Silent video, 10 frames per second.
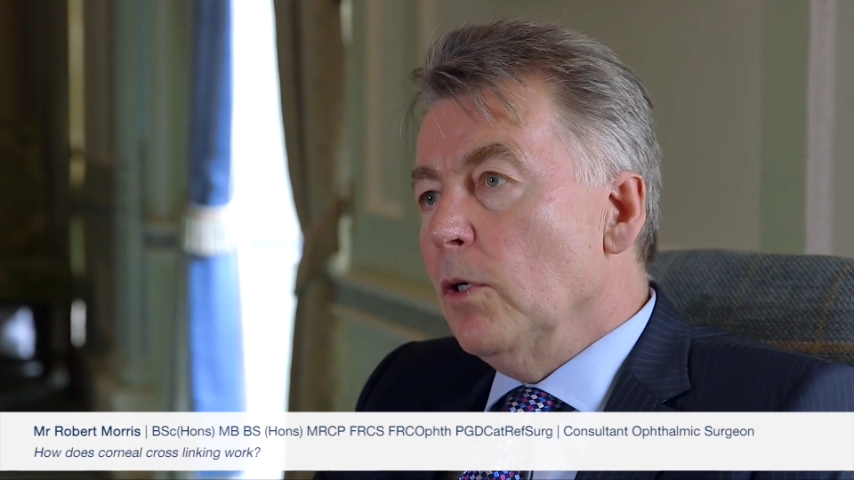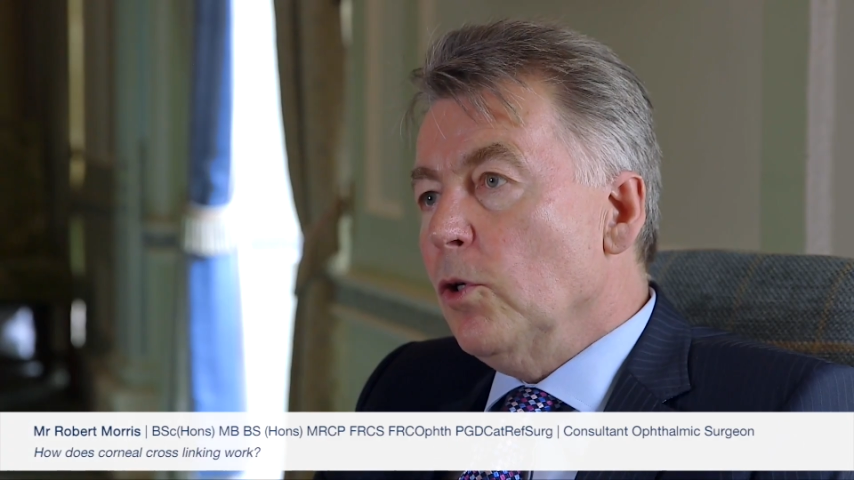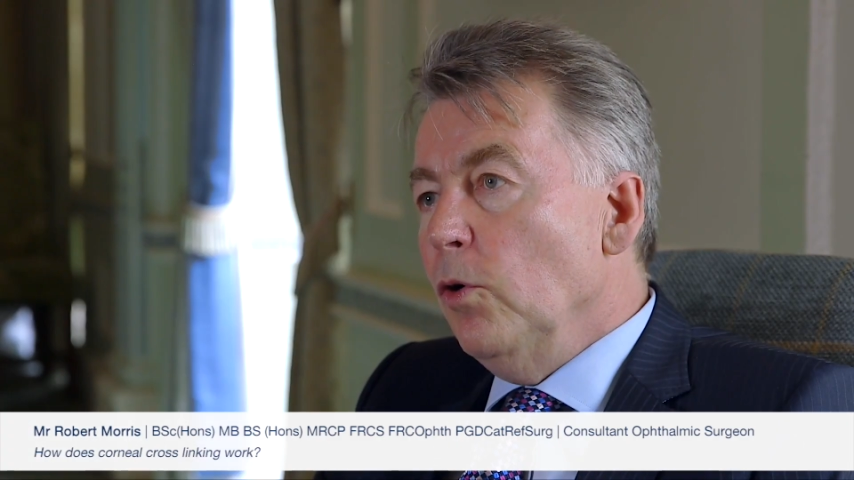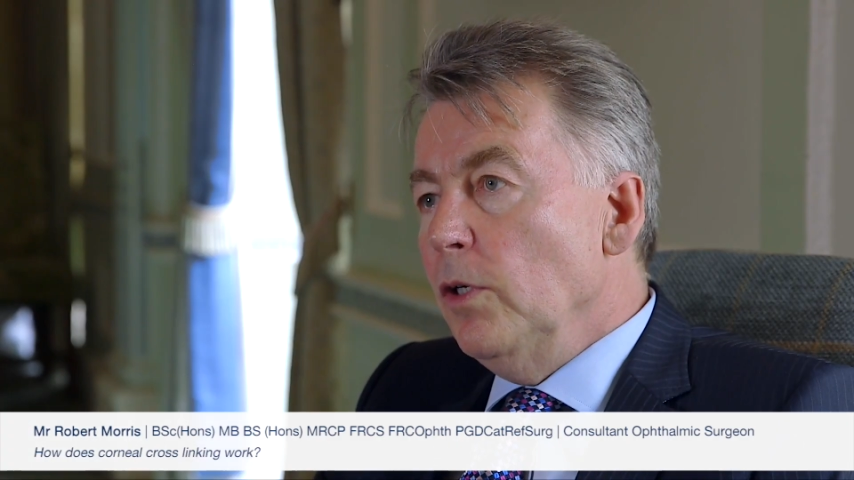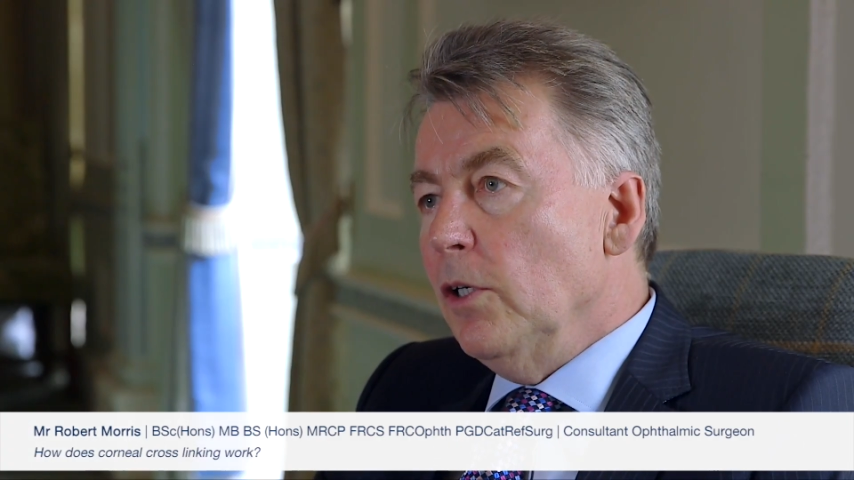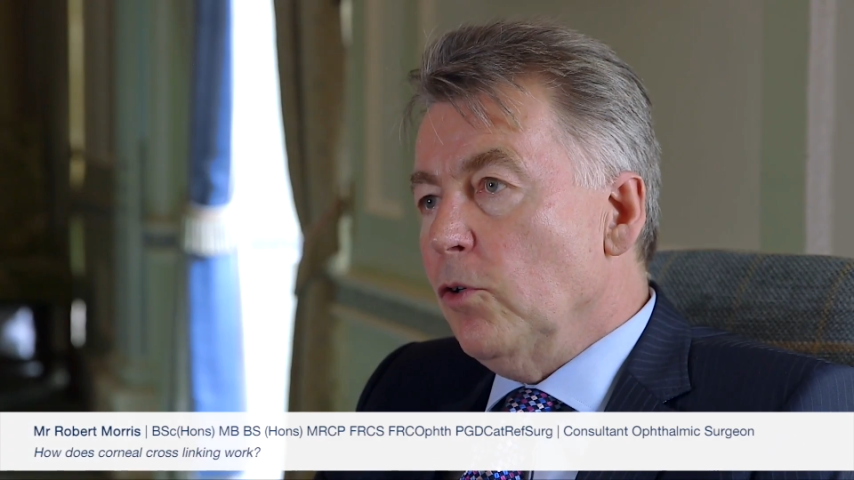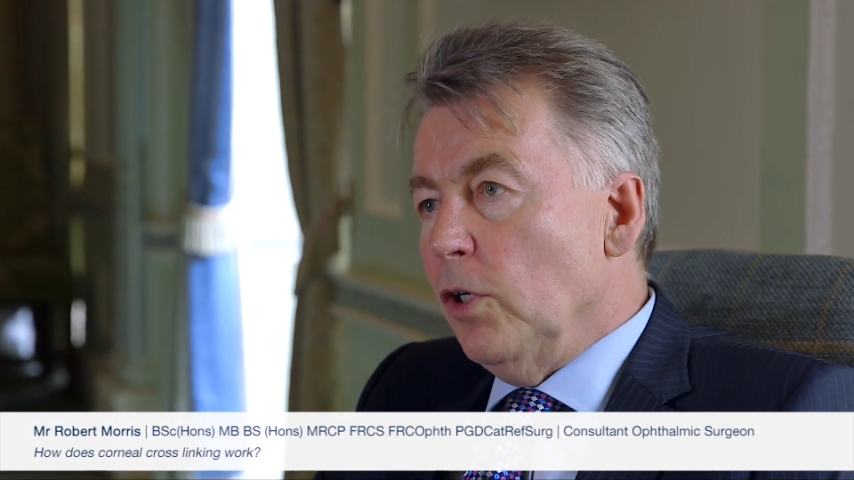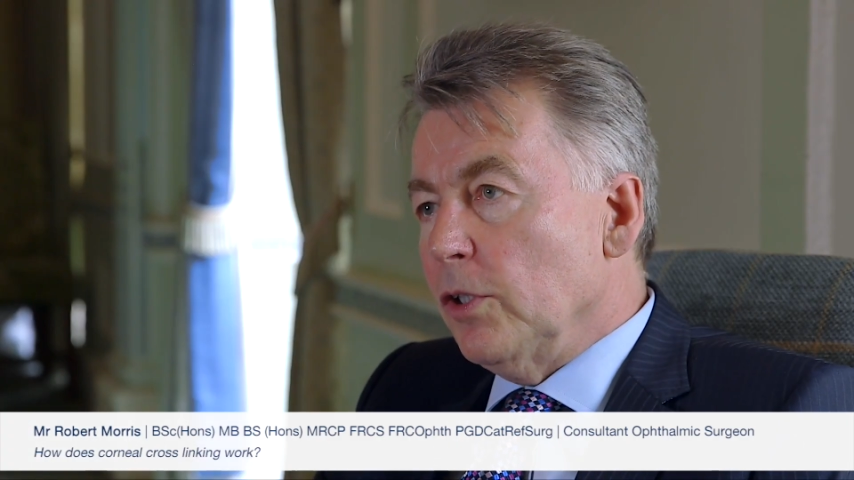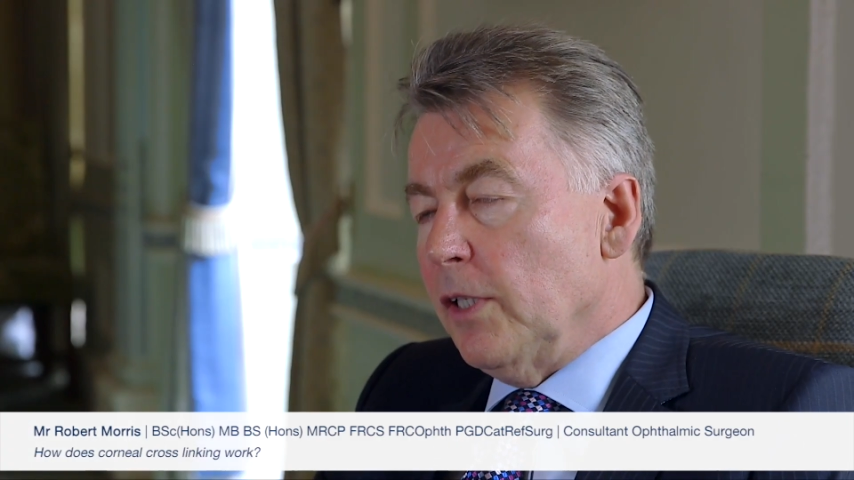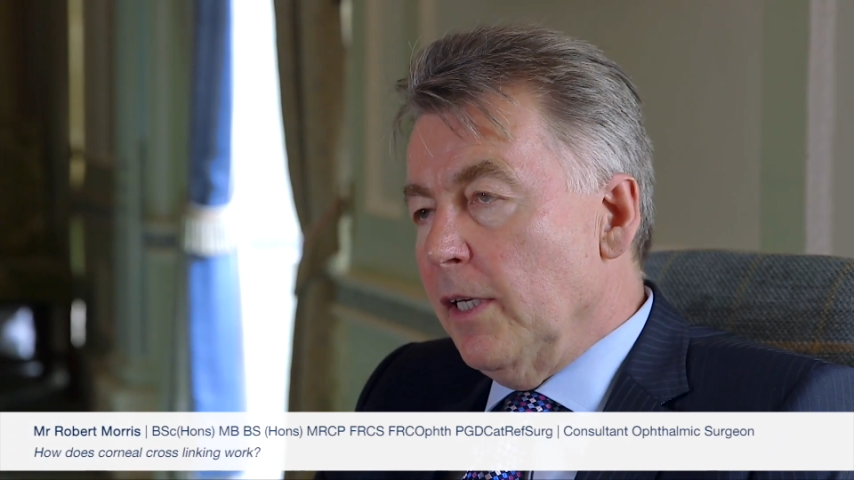Well, corneal
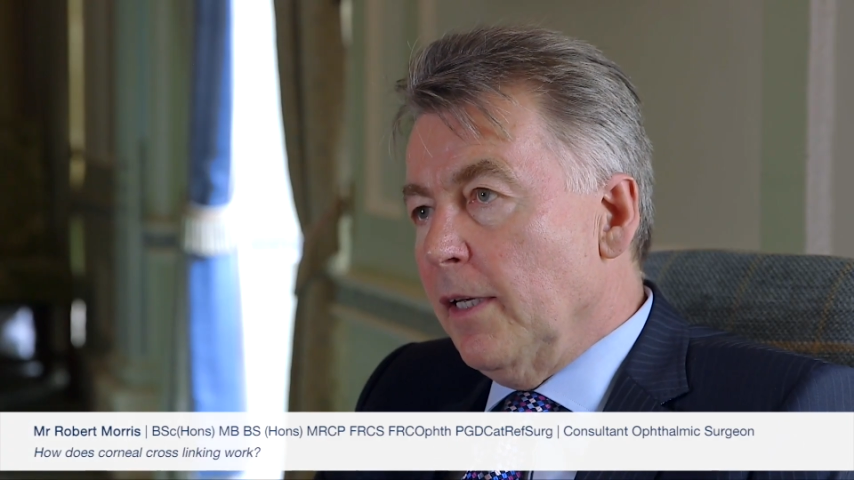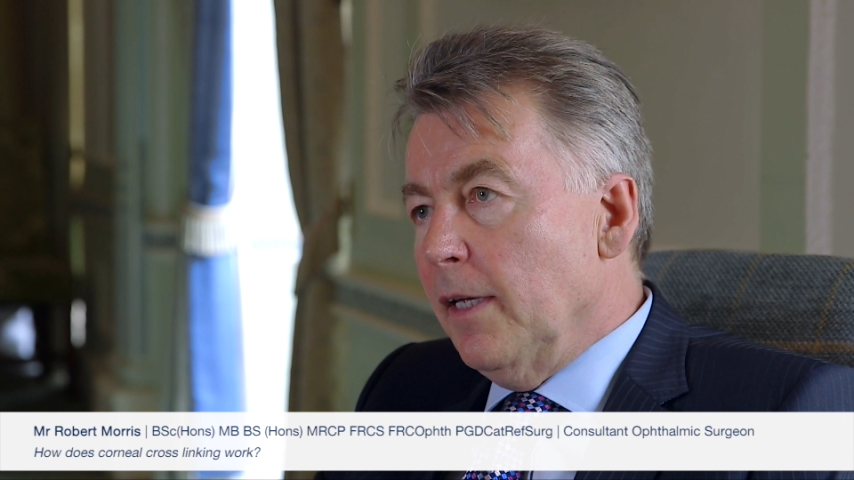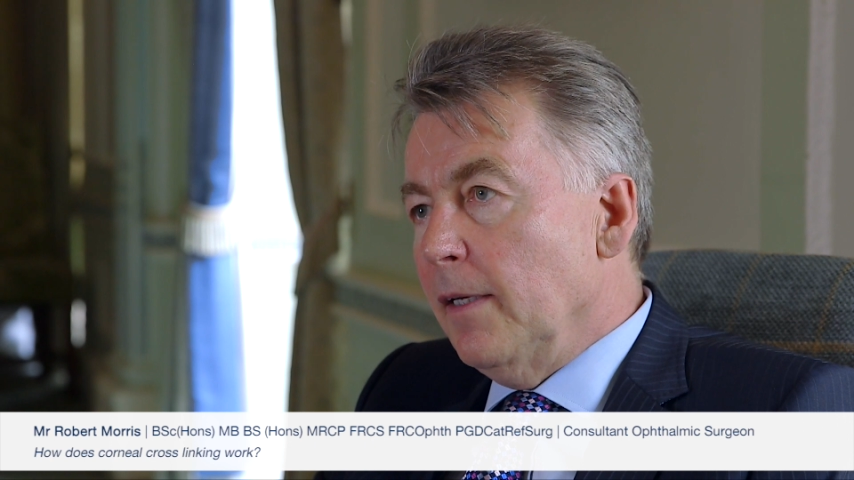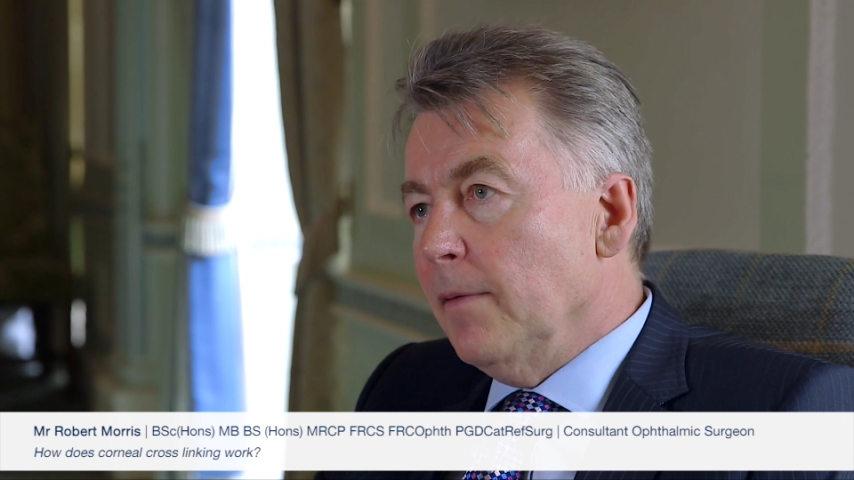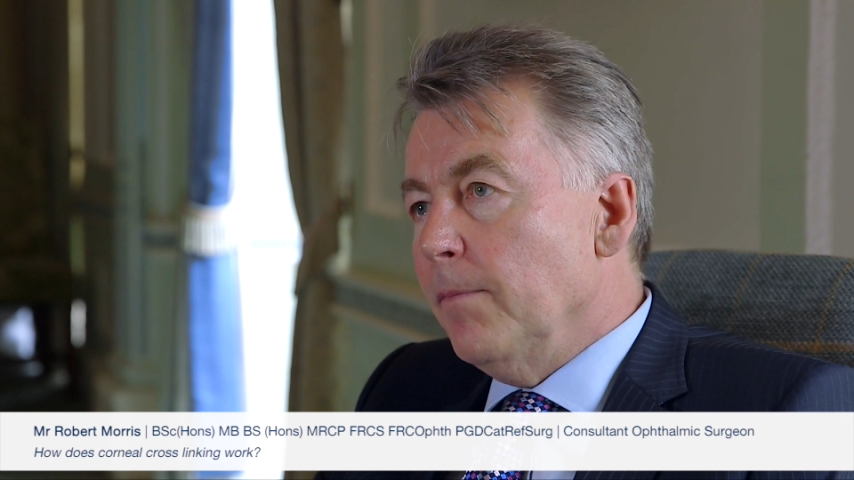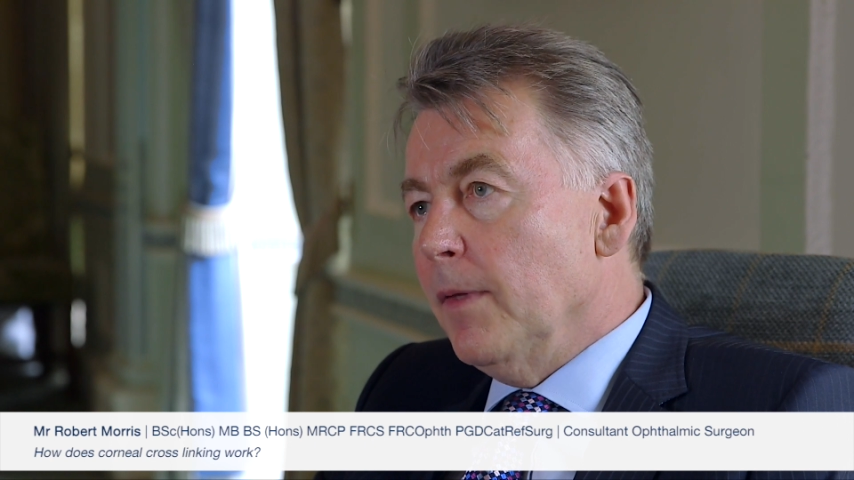cross-linking